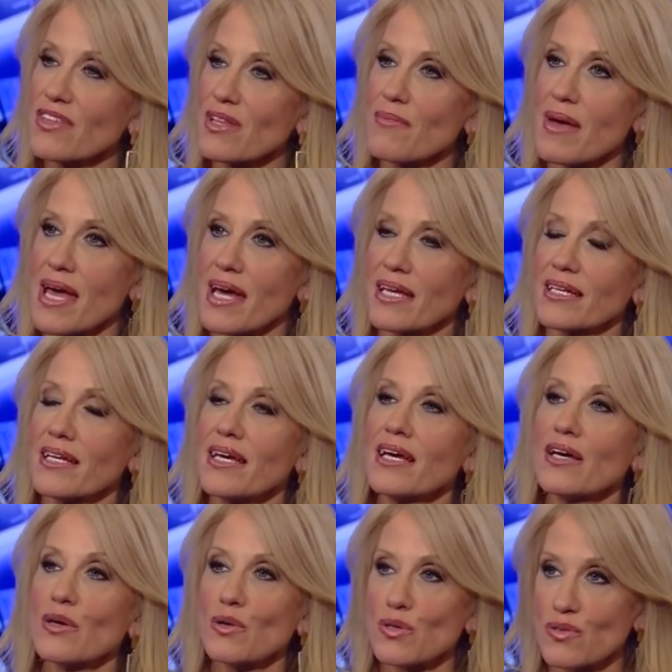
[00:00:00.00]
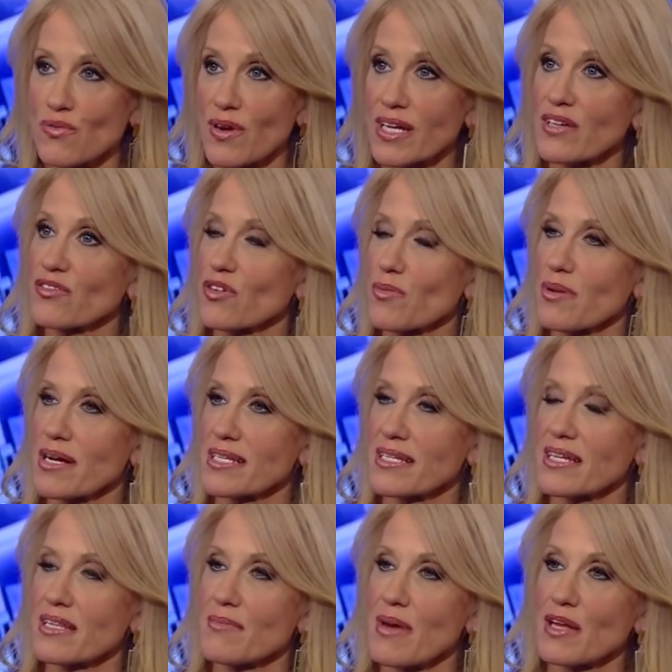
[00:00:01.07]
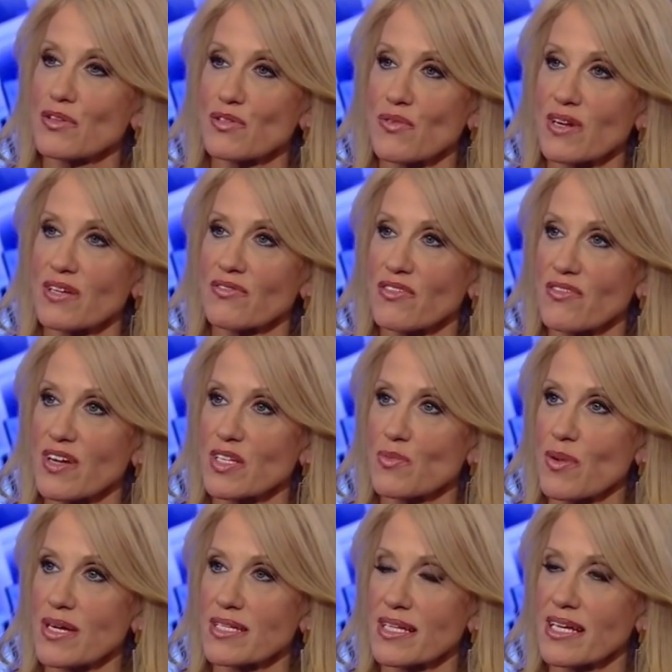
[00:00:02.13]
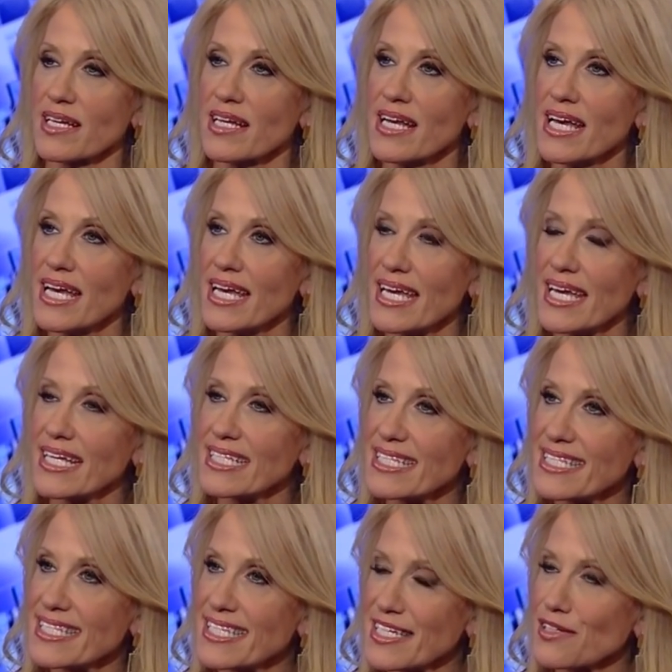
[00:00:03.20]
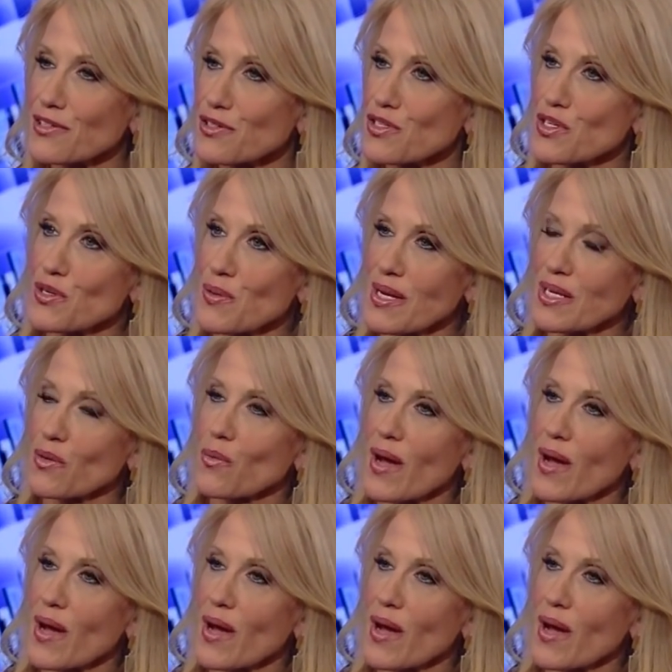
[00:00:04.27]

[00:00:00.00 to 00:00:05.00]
in the man who's running for president and the man who's running for vice president, it steals you in a way.